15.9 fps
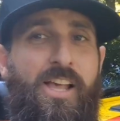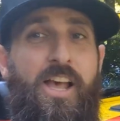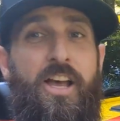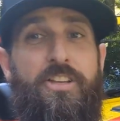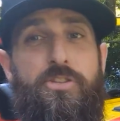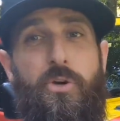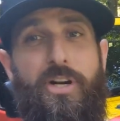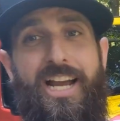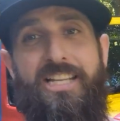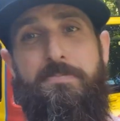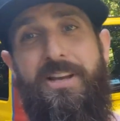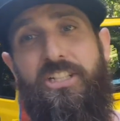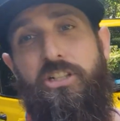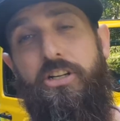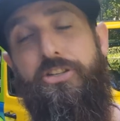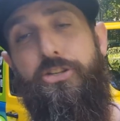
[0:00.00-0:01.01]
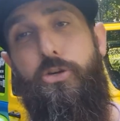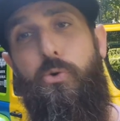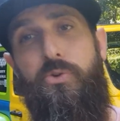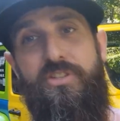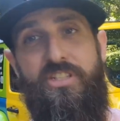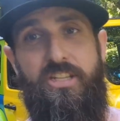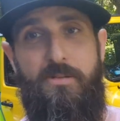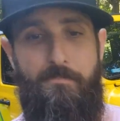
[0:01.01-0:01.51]
So guys, make sure to
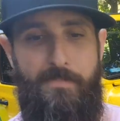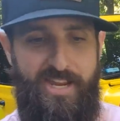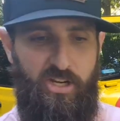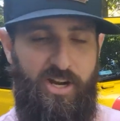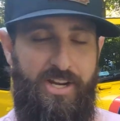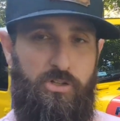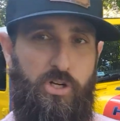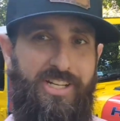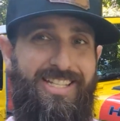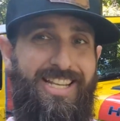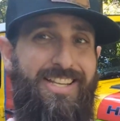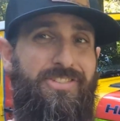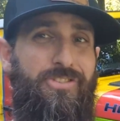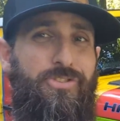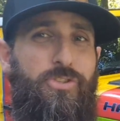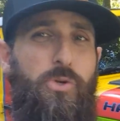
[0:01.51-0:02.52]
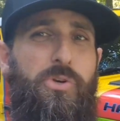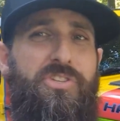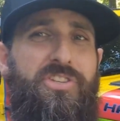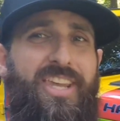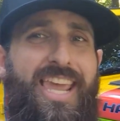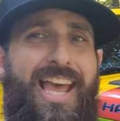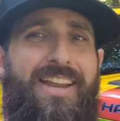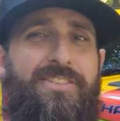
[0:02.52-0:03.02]
submit your entries as soon as
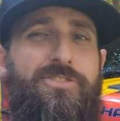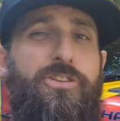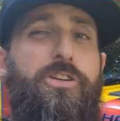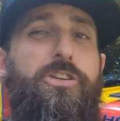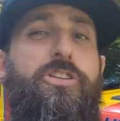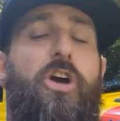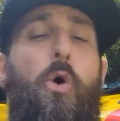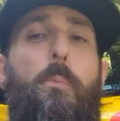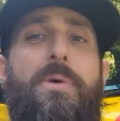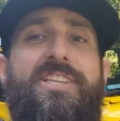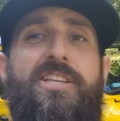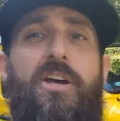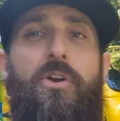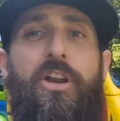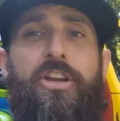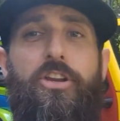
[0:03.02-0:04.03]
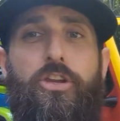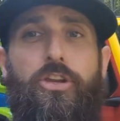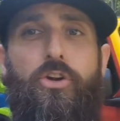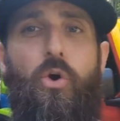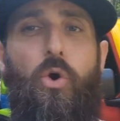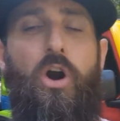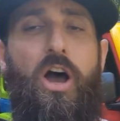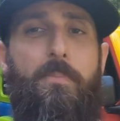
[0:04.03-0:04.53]
you can so you don't miss out on
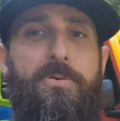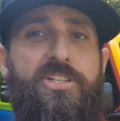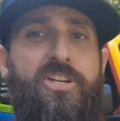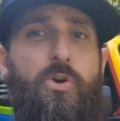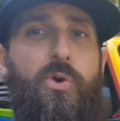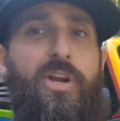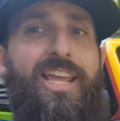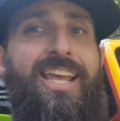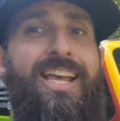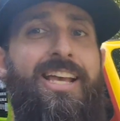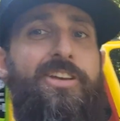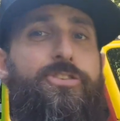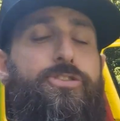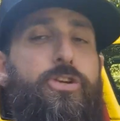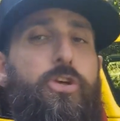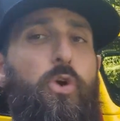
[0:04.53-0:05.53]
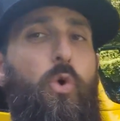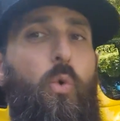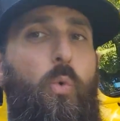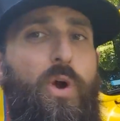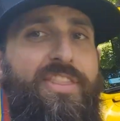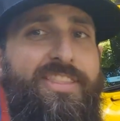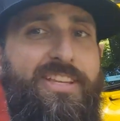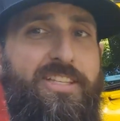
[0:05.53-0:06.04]
your opportunity to
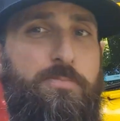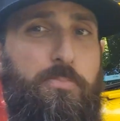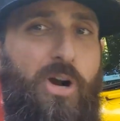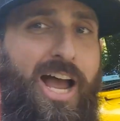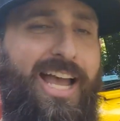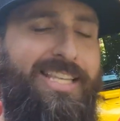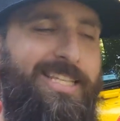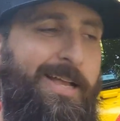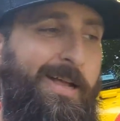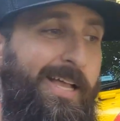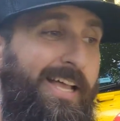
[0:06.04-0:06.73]
win this prize.